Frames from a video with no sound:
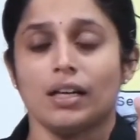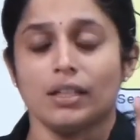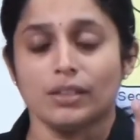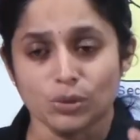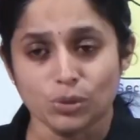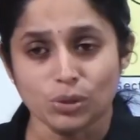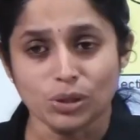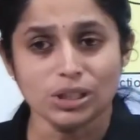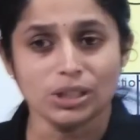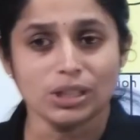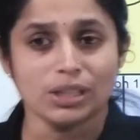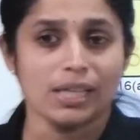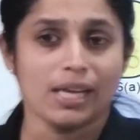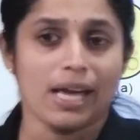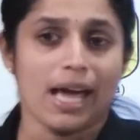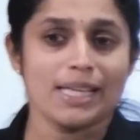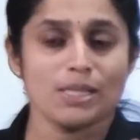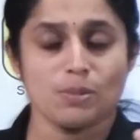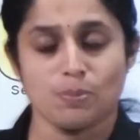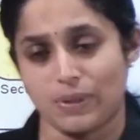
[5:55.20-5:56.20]
the judiciary
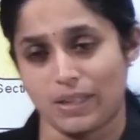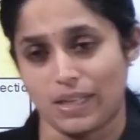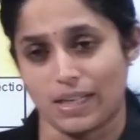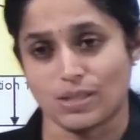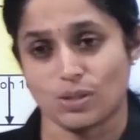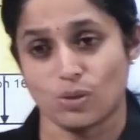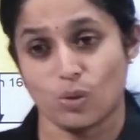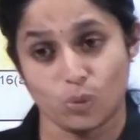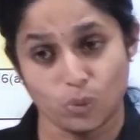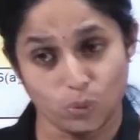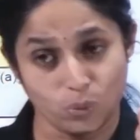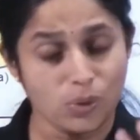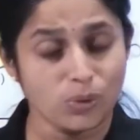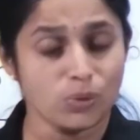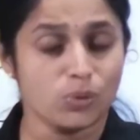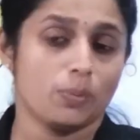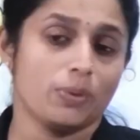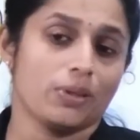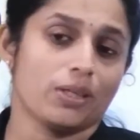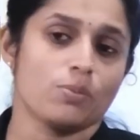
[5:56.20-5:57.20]
aspirants or who
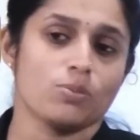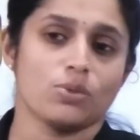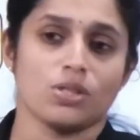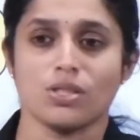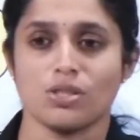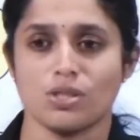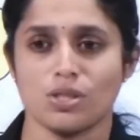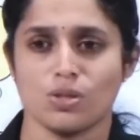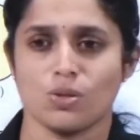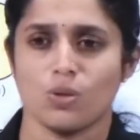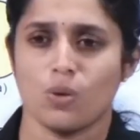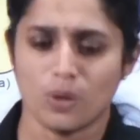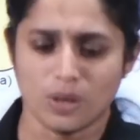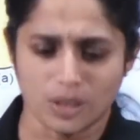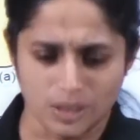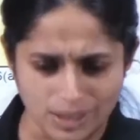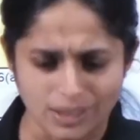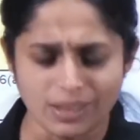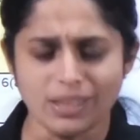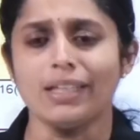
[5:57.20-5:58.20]
want to become judges or
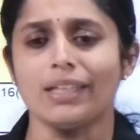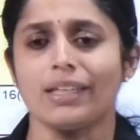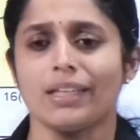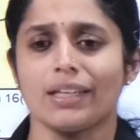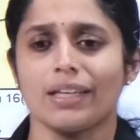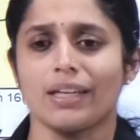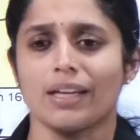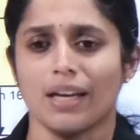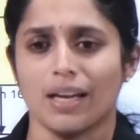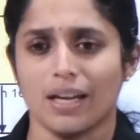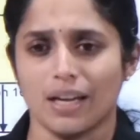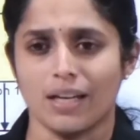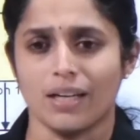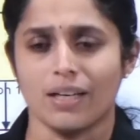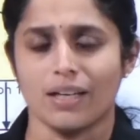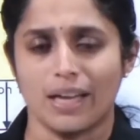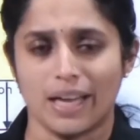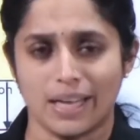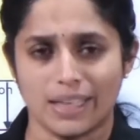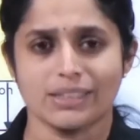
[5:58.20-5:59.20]
any
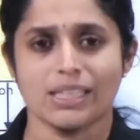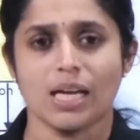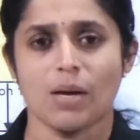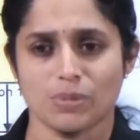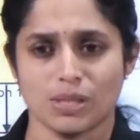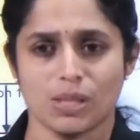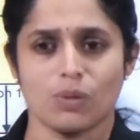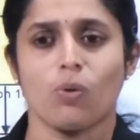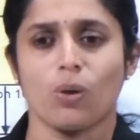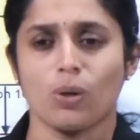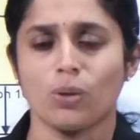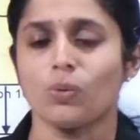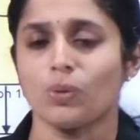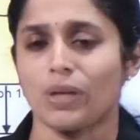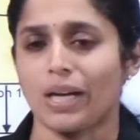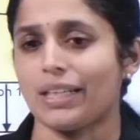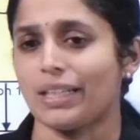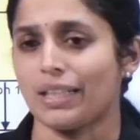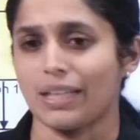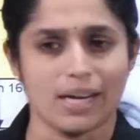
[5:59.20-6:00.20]
exams they want to
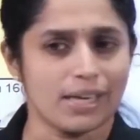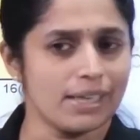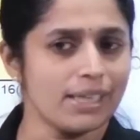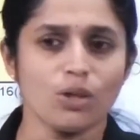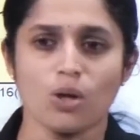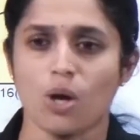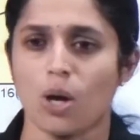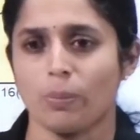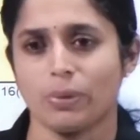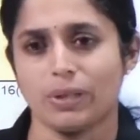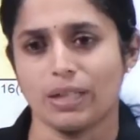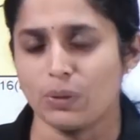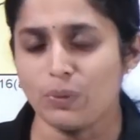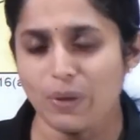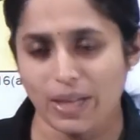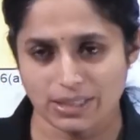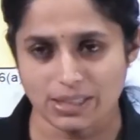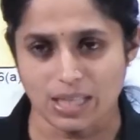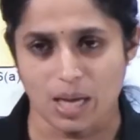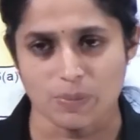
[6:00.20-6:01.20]
write regarding competitive
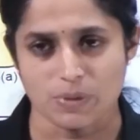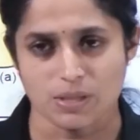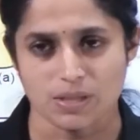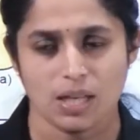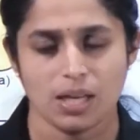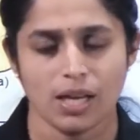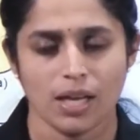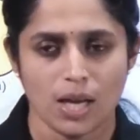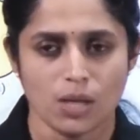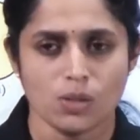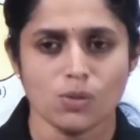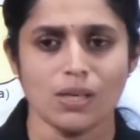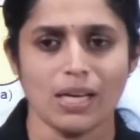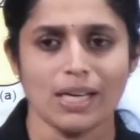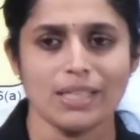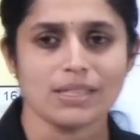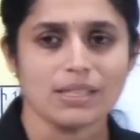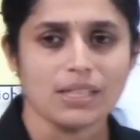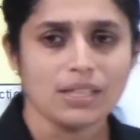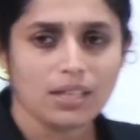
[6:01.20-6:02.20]
exams. So,
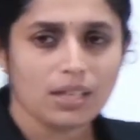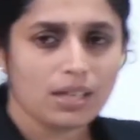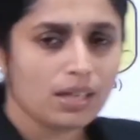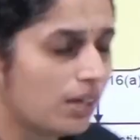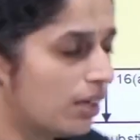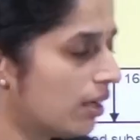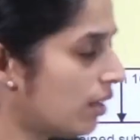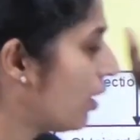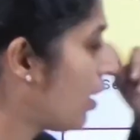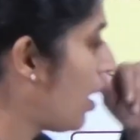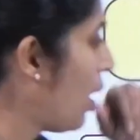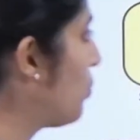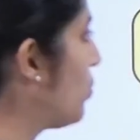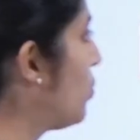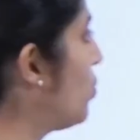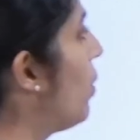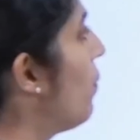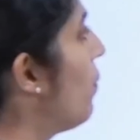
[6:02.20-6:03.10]
let us come to